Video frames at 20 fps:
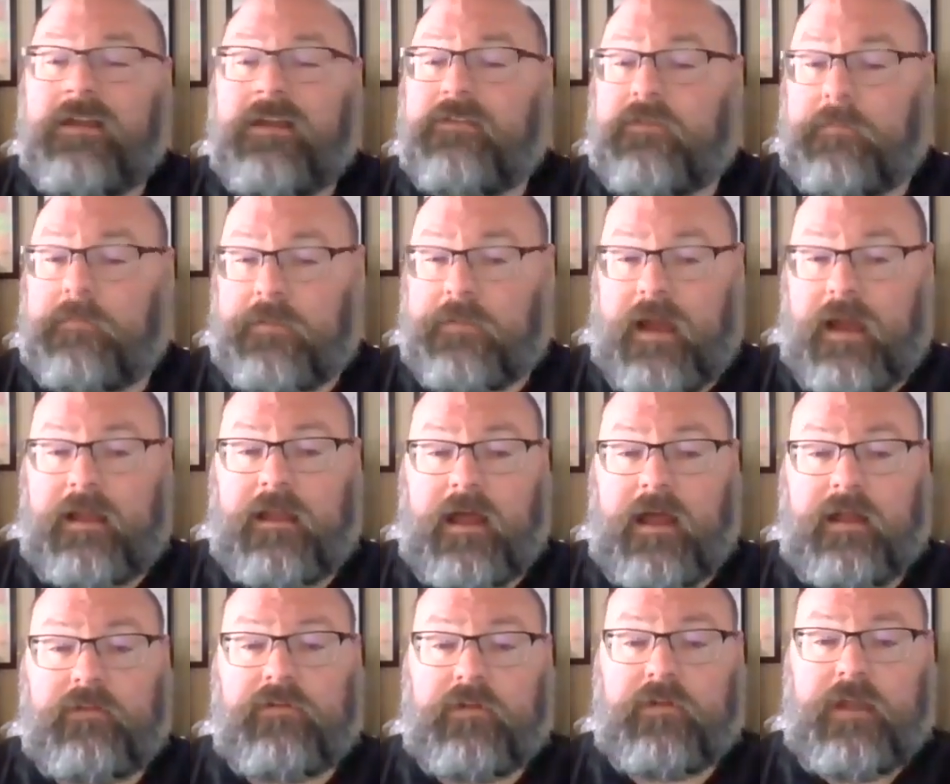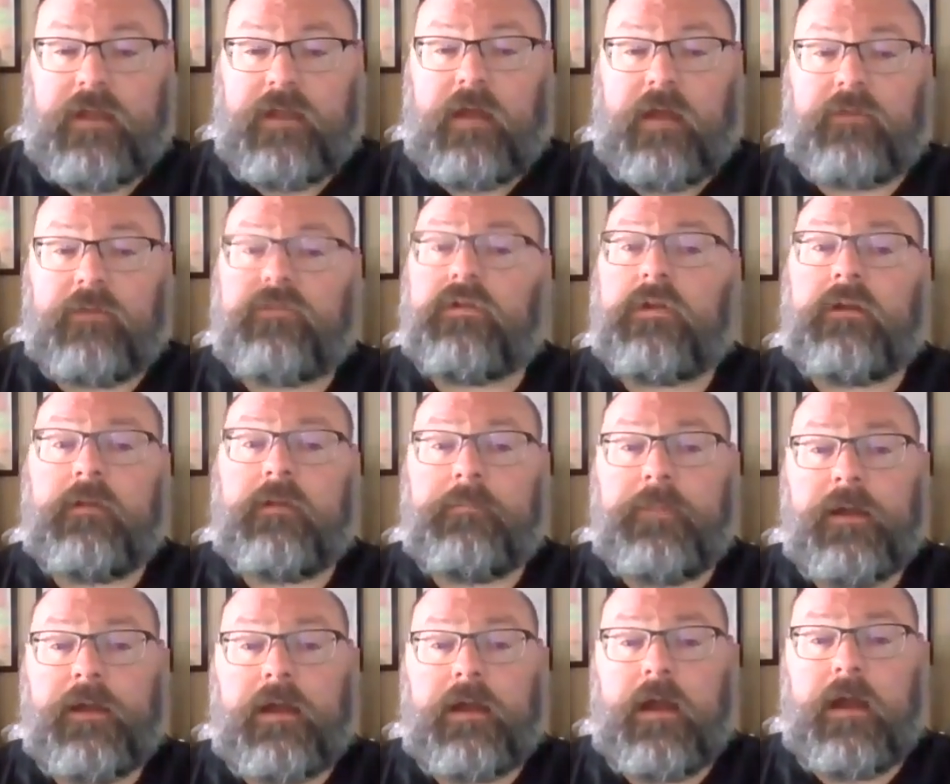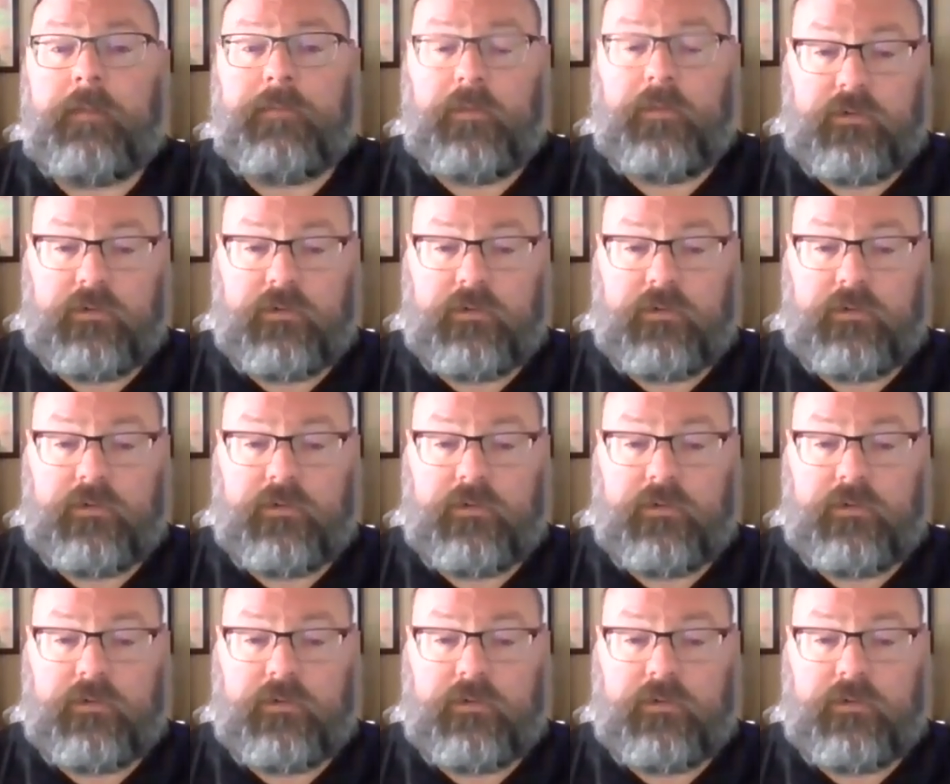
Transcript: Supply lines are now starting to pick up,